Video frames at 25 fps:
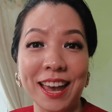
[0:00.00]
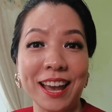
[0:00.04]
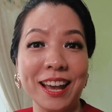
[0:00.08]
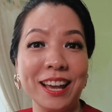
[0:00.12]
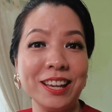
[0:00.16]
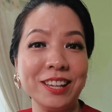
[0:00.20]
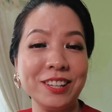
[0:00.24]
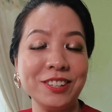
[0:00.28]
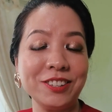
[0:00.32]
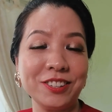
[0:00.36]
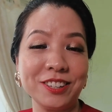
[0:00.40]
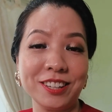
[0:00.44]

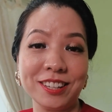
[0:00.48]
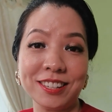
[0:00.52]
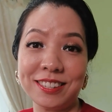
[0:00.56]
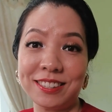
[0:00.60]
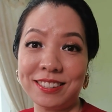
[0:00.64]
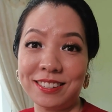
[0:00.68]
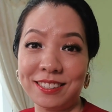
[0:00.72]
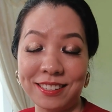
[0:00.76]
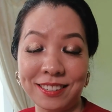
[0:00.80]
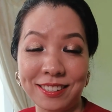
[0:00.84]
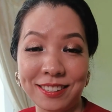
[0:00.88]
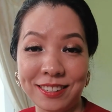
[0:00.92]
and
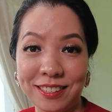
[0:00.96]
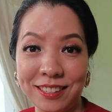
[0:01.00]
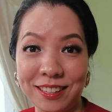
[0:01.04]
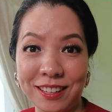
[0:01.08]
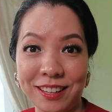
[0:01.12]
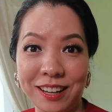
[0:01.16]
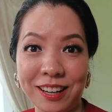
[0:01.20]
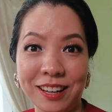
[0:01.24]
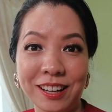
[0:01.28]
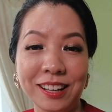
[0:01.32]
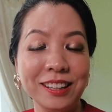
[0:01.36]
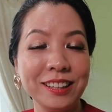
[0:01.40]
just this
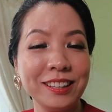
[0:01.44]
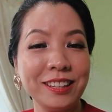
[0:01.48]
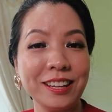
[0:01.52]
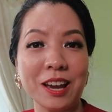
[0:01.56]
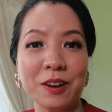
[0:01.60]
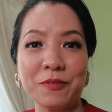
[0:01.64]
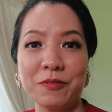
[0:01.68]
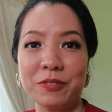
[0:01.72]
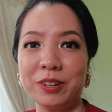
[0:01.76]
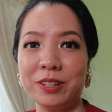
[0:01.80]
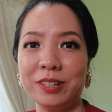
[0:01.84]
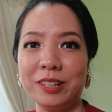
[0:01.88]
year they
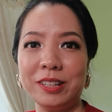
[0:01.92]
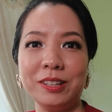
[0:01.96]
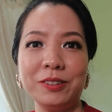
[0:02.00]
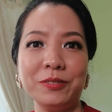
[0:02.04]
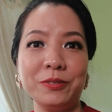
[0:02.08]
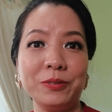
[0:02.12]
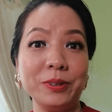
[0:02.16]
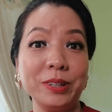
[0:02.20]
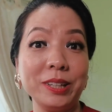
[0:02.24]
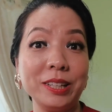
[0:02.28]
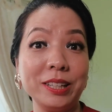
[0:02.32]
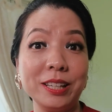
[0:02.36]
have
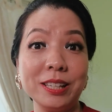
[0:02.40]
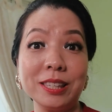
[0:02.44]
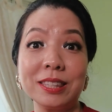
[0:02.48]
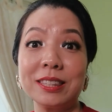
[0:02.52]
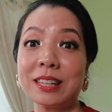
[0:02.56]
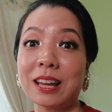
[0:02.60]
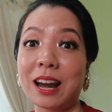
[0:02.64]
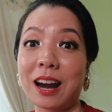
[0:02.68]
already released